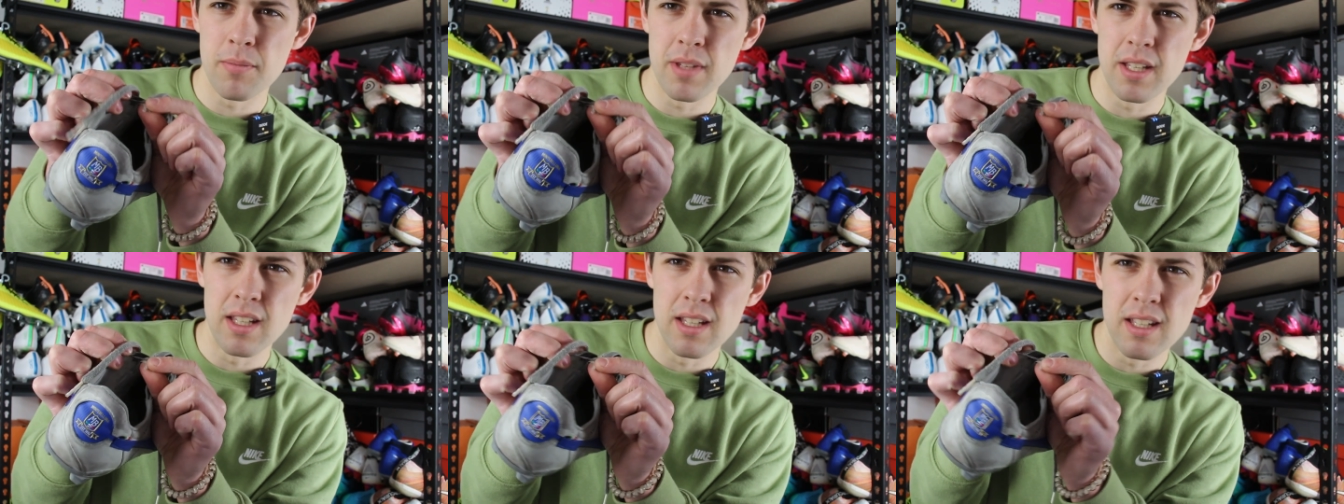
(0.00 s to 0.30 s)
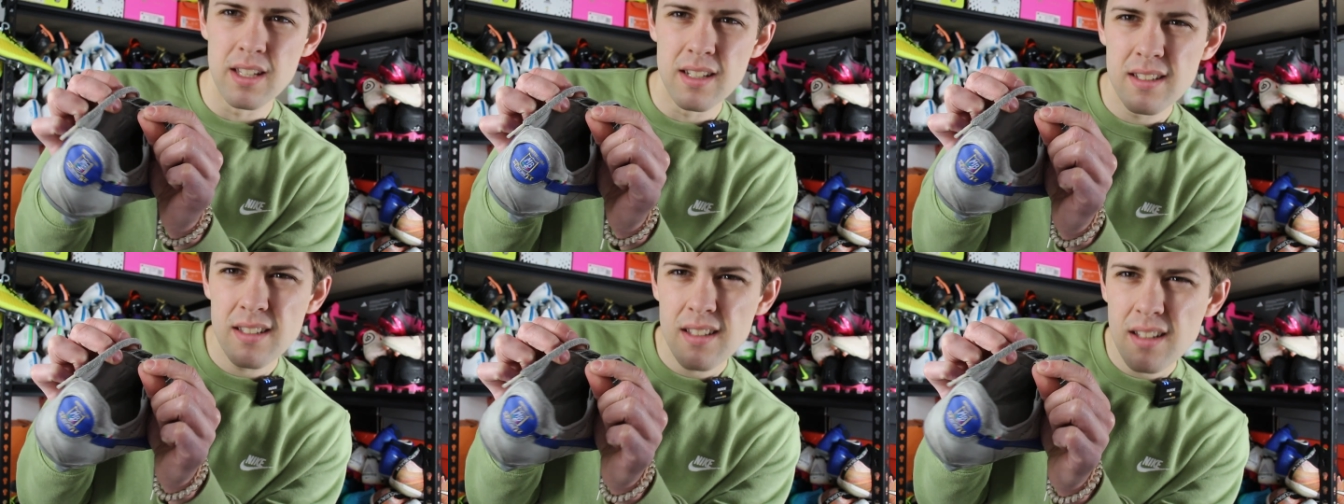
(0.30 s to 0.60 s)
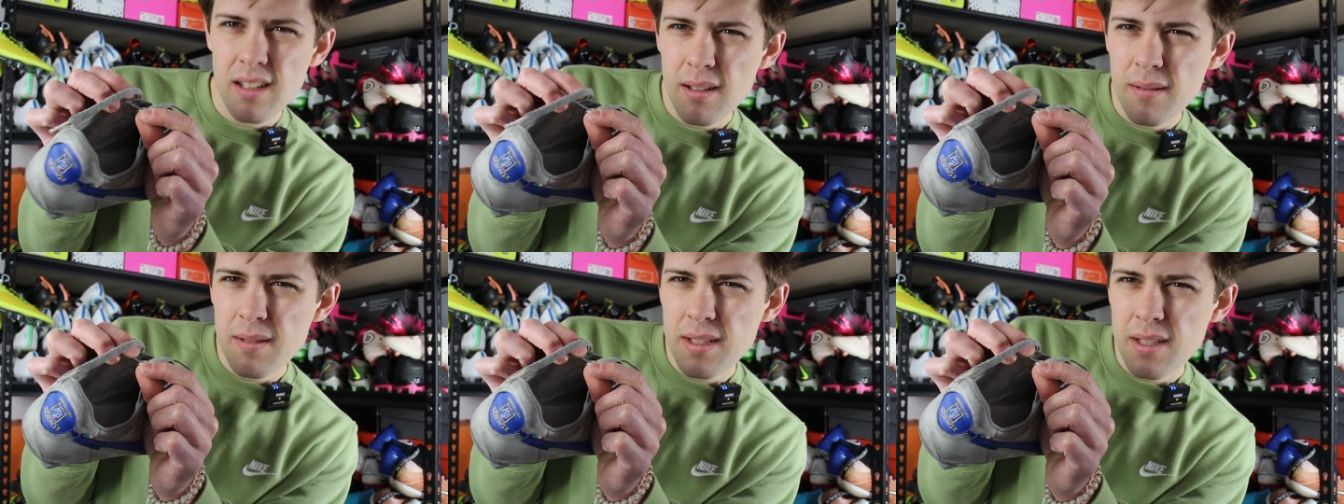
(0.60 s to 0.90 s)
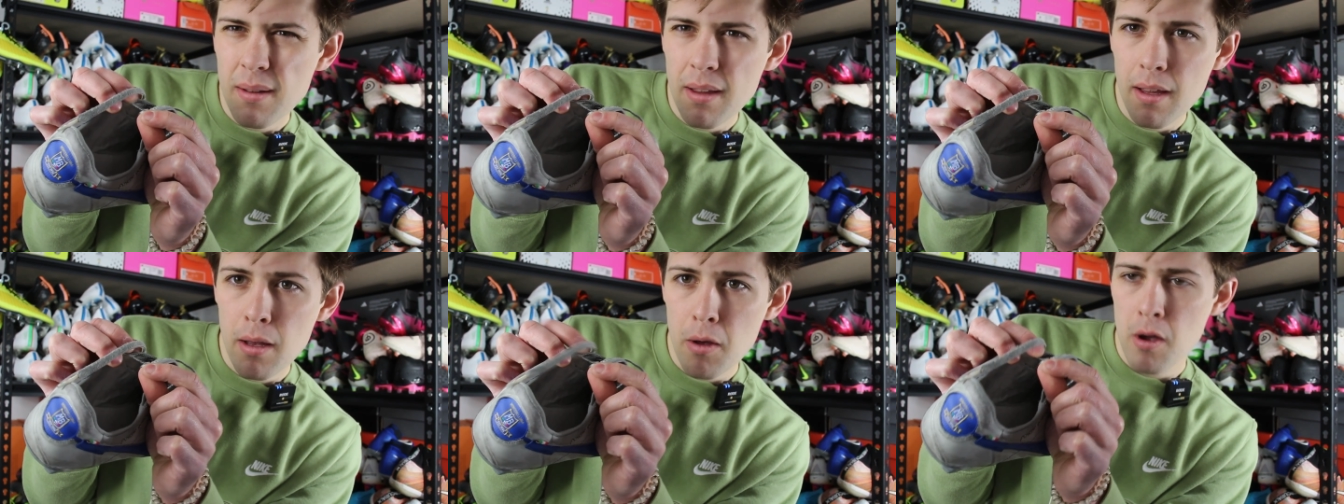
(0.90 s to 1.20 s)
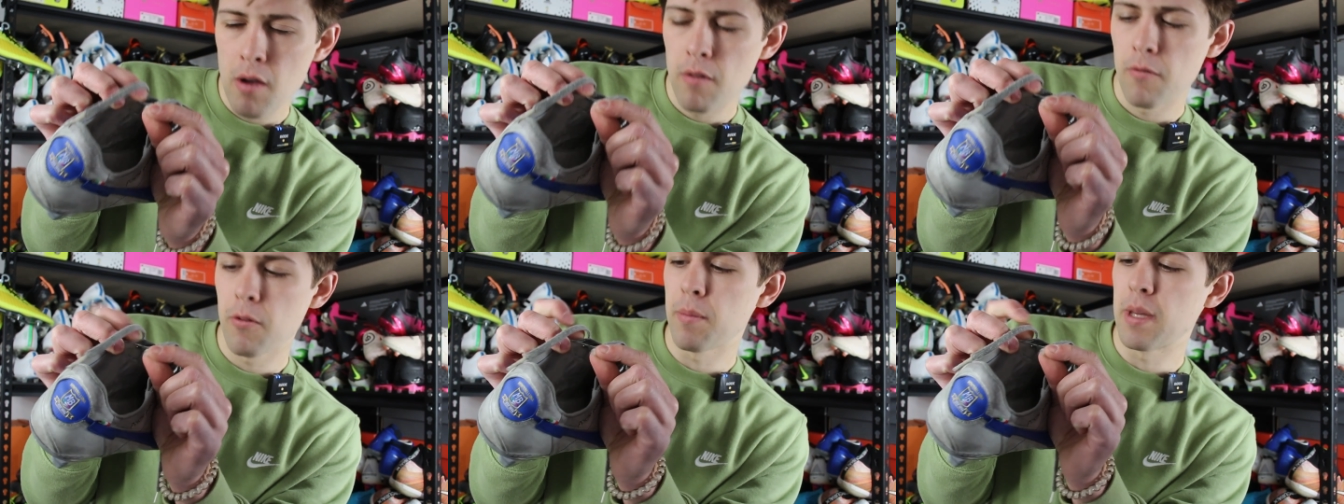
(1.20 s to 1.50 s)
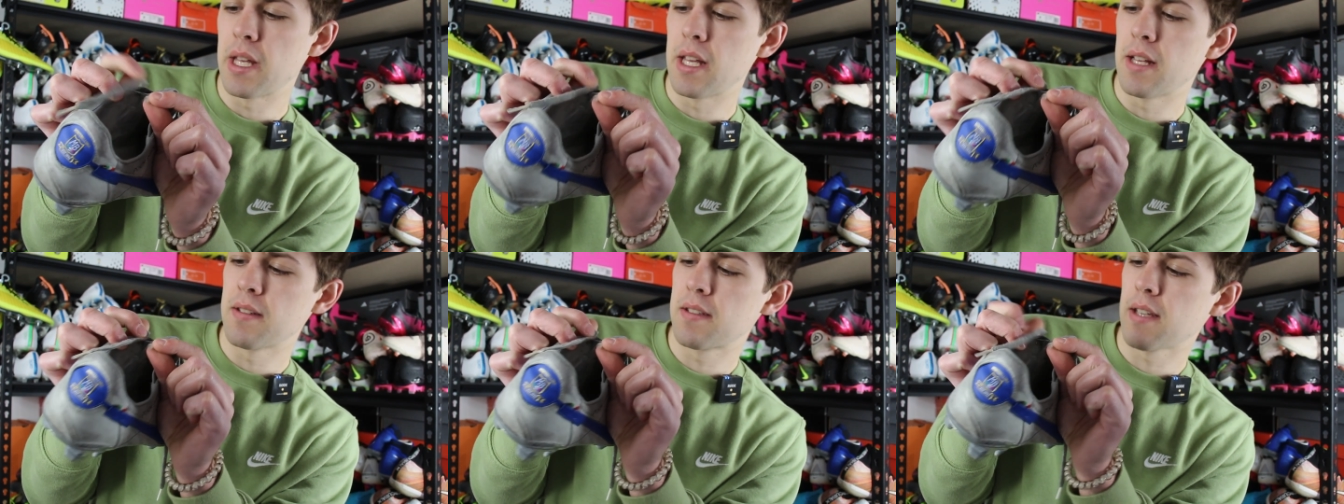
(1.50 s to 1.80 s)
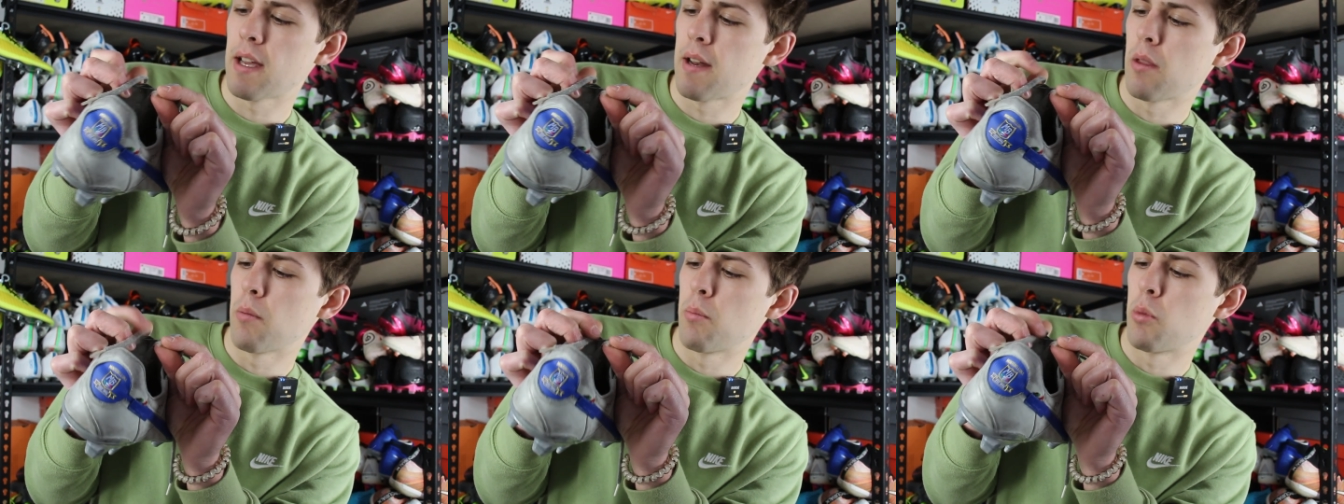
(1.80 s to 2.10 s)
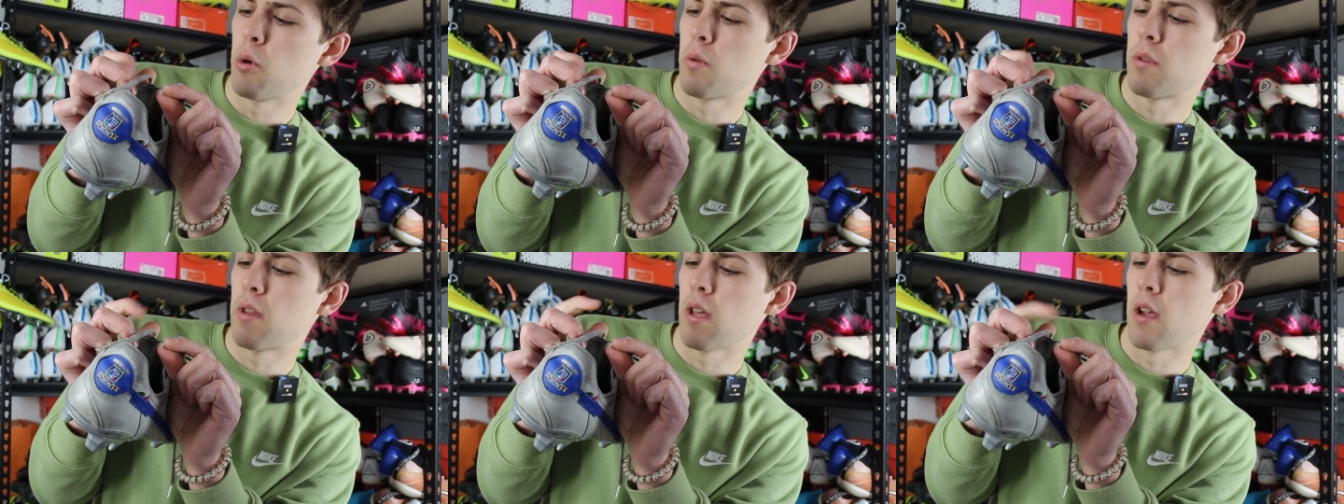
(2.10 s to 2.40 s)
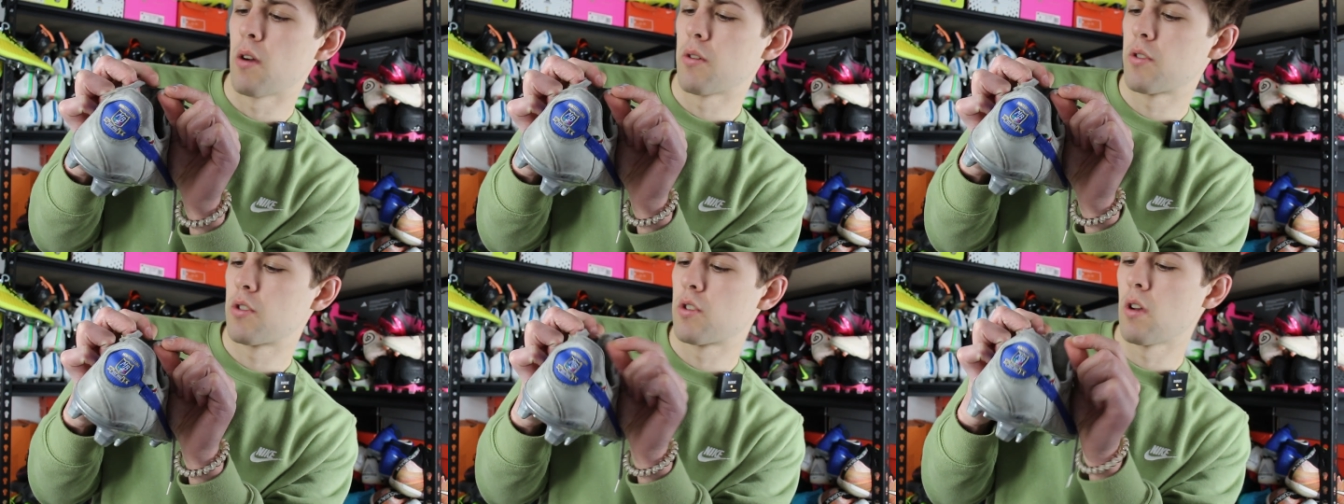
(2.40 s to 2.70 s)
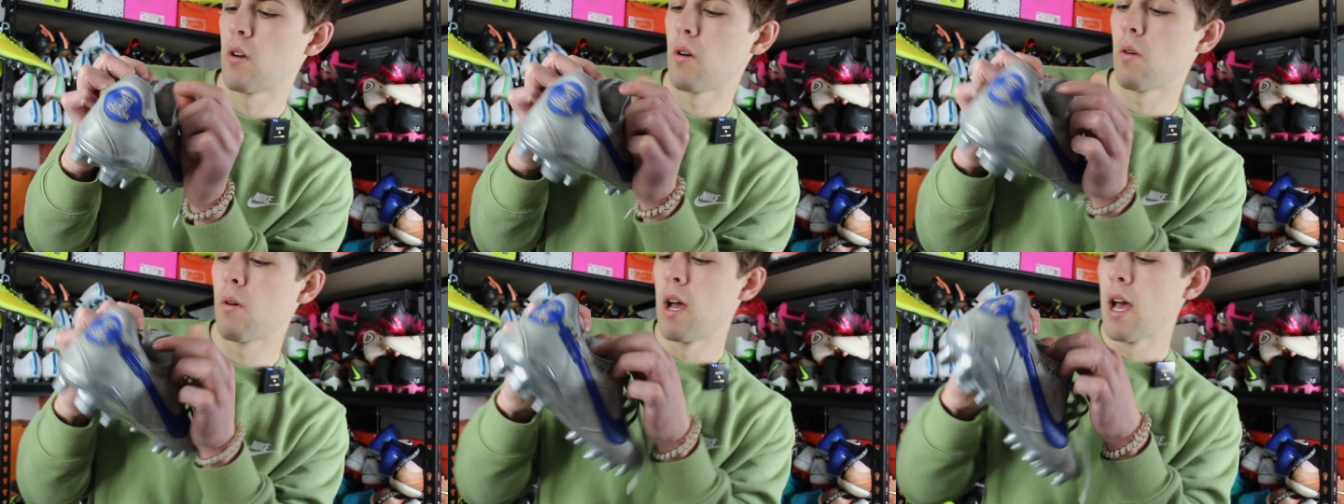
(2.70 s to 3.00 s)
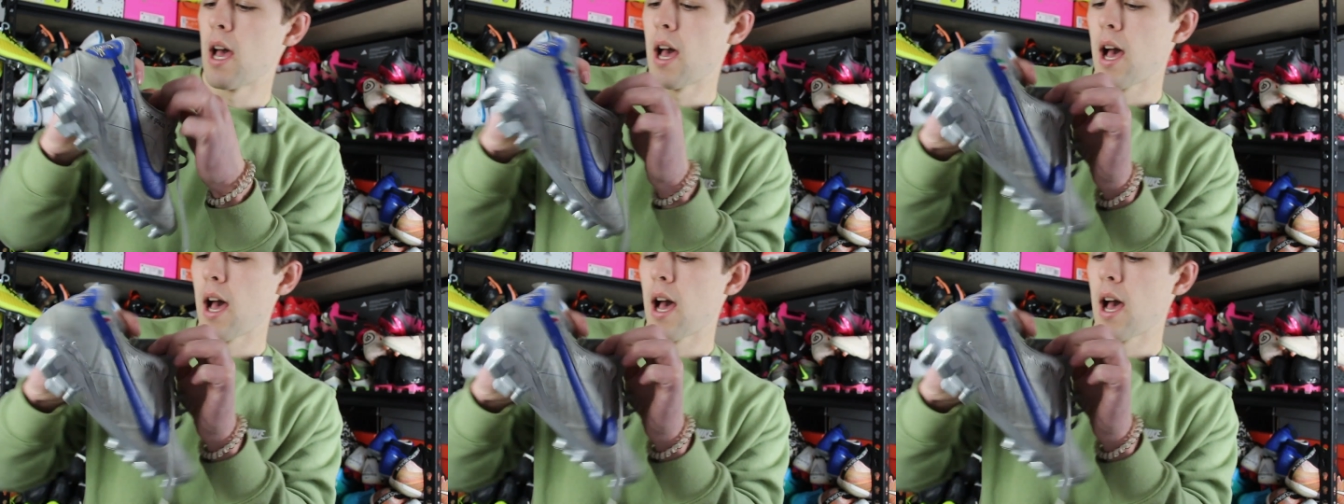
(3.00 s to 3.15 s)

the inside of the boot there. So